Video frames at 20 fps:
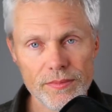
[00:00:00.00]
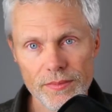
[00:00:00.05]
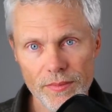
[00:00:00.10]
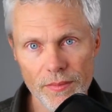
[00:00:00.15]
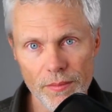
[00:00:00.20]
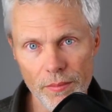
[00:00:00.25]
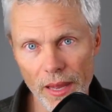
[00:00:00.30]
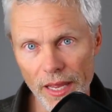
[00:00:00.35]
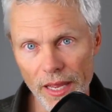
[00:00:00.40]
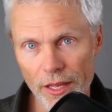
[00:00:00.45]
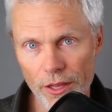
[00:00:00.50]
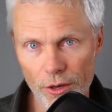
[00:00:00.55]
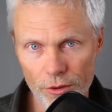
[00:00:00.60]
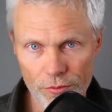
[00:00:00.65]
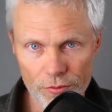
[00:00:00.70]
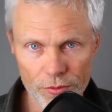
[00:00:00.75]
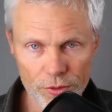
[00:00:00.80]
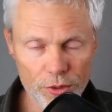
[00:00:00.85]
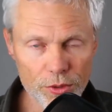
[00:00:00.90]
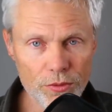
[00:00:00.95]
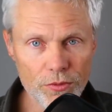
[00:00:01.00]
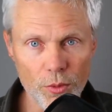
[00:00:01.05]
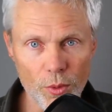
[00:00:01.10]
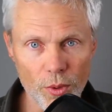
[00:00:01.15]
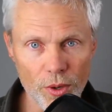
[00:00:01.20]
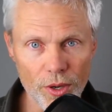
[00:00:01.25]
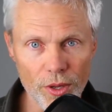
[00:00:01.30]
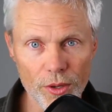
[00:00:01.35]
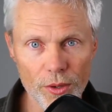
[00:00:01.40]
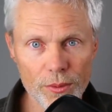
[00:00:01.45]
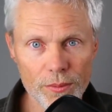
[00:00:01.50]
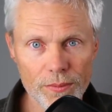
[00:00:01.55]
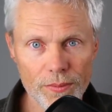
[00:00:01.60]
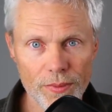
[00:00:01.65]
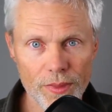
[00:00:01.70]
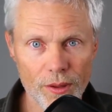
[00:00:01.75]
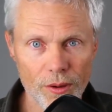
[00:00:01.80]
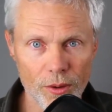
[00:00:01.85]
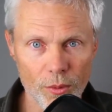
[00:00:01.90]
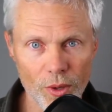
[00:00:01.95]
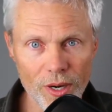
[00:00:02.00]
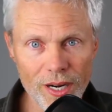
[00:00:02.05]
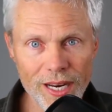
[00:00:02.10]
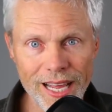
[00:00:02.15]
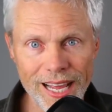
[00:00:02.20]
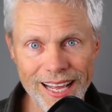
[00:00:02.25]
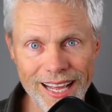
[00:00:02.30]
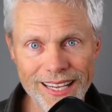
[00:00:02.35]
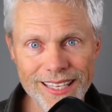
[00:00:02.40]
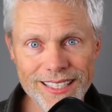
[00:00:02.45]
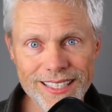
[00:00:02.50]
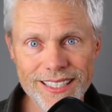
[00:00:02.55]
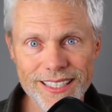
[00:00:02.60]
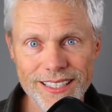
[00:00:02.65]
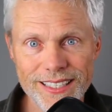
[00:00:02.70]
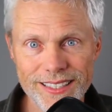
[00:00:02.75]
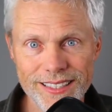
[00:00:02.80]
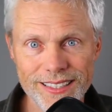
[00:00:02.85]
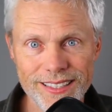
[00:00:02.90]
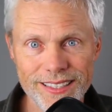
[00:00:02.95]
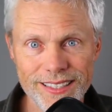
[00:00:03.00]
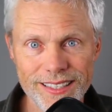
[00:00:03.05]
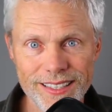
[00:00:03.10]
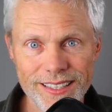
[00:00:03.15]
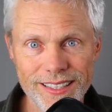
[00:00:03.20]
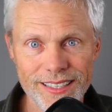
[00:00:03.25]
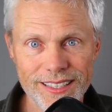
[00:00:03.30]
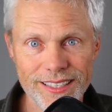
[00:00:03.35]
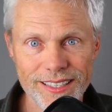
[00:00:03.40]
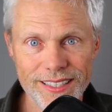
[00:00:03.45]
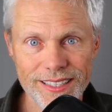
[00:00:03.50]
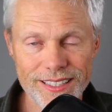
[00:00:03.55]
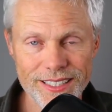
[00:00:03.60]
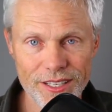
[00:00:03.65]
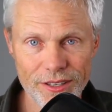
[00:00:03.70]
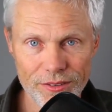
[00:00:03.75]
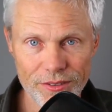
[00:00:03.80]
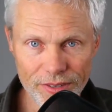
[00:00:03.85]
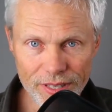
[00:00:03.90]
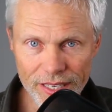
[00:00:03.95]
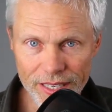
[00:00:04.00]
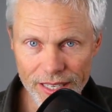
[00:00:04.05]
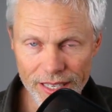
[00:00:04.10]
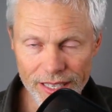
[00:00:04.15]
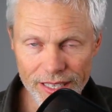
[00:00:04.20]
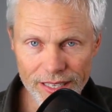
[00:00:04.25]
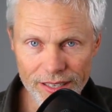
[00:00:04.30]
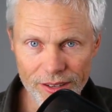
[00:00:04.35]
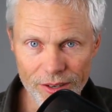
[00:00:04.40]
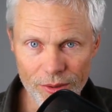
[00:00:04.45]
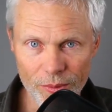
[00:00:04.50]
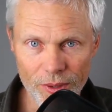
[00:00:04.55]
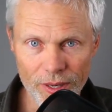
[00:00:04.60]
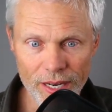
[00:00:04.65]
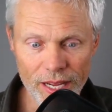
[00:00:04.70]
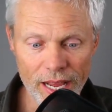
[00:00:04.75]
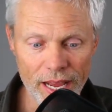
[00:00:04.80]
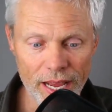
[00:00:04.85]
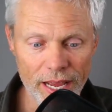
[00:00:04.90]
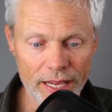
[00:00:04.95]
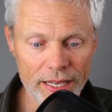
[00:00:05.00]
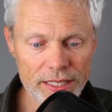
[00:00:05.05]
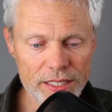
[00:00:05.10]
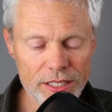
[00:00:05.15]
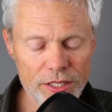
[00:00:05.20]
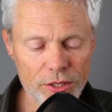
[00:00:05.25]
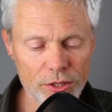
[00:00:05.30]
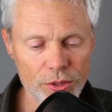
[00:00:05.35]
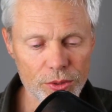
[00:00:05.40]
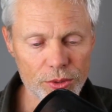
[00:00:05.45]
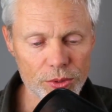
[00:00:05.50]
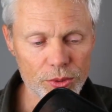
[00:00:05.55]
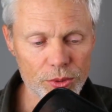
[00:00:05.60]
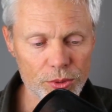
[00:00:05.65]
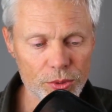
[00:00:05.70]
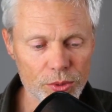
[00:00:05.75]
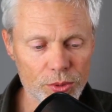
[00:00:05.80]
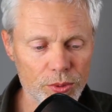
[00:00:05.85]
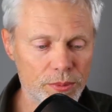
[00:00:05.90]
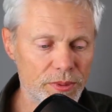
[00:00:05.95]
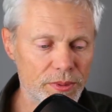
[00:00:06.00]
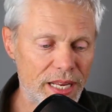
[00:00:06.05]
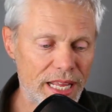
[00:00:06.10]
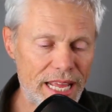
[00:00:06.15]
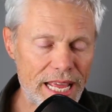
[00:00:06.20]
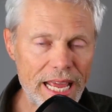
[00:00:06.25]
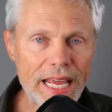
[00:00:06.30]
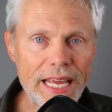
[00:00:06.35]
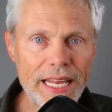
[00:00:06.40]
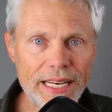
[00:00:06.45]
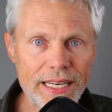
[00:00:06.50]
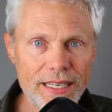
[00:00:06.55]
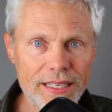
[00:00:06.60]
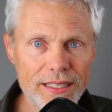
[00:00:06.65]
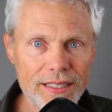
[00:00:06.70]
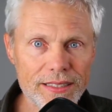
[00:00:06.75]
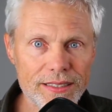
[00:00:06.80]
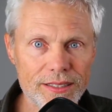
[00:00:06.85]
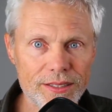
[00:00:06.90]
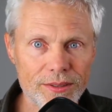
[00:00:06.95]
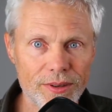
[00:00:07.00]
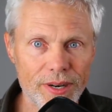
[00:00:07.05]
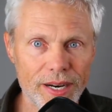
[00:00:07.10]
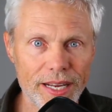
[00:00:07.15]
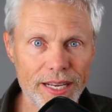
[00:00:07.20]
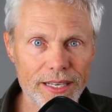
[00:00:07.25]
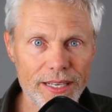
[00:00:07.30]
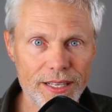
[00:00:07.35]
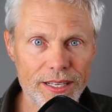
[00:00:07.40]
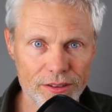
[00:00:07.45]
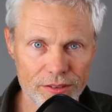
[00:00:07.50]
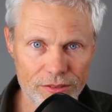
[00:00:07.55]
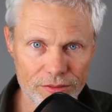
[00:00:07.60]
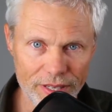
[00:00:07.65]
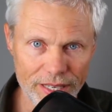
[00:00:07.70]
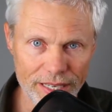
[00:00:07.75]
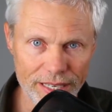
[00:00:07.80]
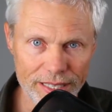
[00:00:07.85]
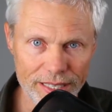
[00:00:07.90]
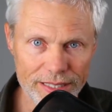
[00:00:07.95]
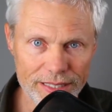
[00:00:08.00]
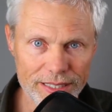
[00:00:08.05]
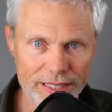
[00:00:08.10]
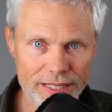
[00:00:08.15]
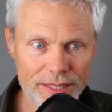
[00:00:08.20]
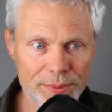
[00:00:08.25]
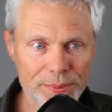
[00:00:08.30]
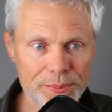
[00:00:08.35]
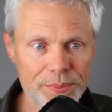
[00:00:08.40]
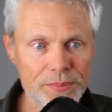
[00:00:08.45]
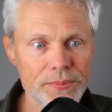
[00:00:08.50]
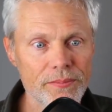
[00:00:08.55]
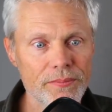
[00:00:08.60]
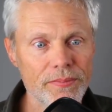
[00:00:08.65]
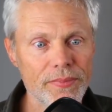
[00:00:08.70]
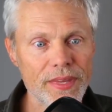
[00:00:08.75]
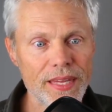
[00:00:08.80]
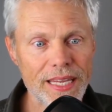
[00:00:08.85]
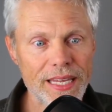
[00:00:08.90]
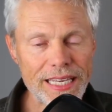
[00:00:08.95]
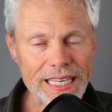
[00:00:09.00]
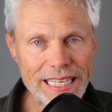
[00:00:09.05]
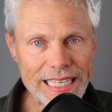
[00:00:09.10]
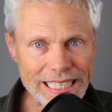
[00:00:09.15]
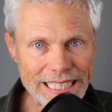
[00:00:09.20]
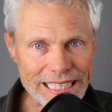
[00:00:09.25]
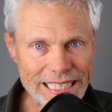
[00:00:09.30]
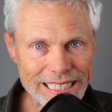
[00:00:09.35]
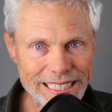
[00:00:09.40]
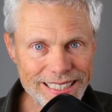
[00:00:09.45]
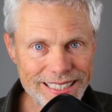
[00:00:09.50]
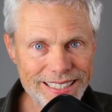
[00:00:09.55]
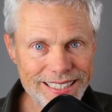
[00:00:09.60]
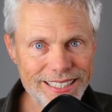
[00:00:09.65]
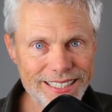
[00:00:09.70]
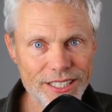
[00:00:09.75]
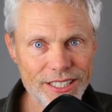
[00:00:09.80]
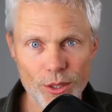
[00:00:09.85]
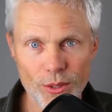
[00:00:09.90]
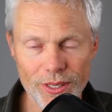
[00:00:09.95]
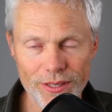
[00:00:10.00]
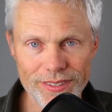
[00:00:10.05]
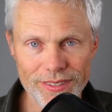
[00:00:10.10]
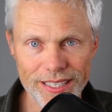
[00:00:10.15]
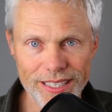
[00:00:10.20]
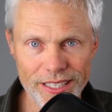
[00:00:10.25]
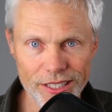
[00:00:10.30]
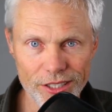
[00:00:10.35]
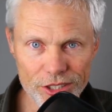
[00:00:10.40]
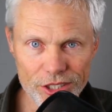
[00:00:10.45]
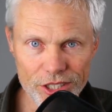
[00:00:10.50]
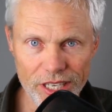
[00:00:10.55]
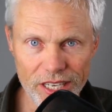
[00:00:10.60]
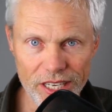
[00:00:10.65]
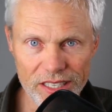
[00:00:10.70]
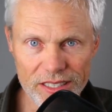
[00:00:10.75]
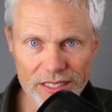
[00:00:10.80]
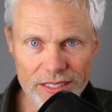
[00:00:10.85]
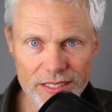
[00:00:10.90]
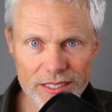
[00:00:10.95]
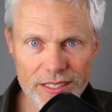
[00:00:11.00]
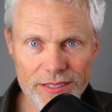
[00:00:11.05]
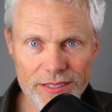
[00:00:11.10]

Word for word: make your food for you. On one hand, it's convenient. On one hand, you gain, right? Convenience, ease. You don't have to kill chickens,